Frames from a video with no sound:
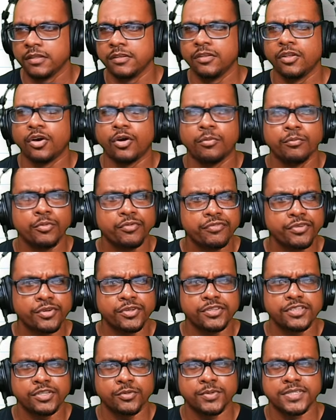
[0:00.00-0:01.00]
Now, moving
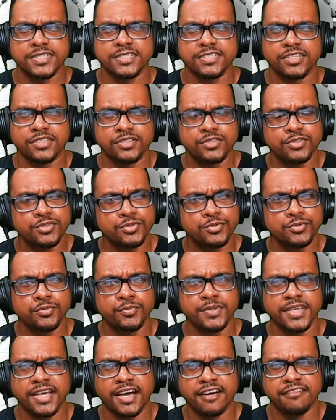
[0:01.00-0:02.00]
on to question 2,
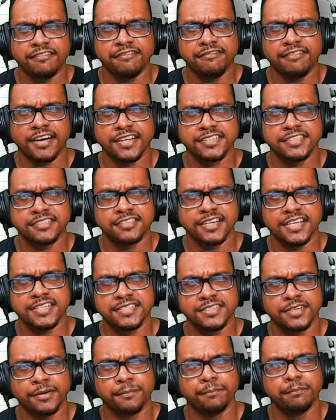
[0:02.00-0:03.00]
we have
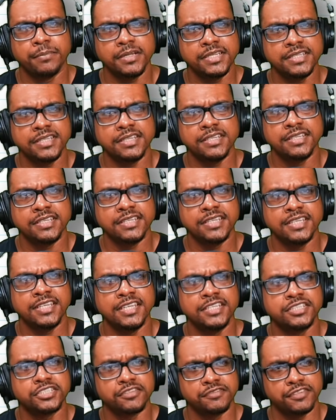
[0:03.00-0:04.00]
factorized completely
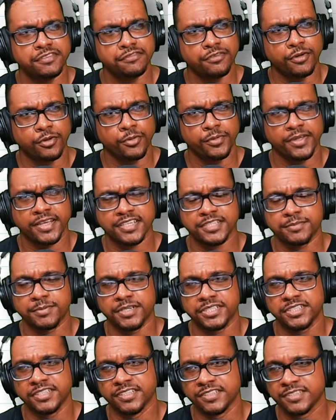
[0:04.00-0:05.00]
each of the following
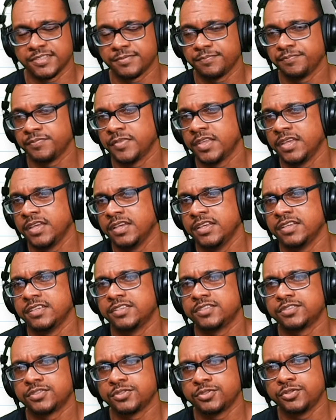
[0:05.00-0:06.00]
expressions.
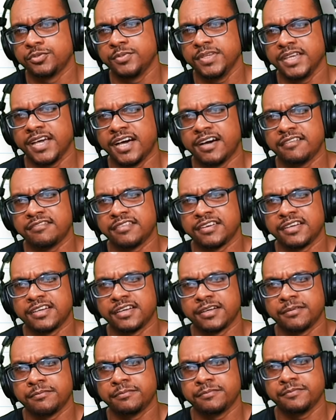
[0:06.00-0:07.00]
So we have,
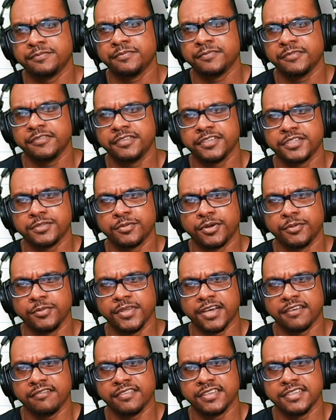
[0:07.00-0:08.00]
first one, we
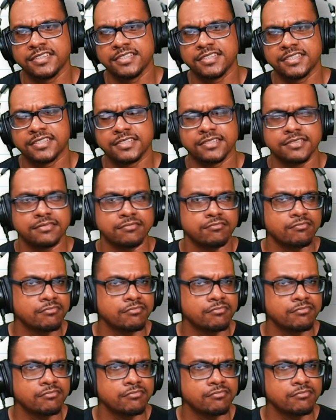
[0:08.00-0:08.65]
have this.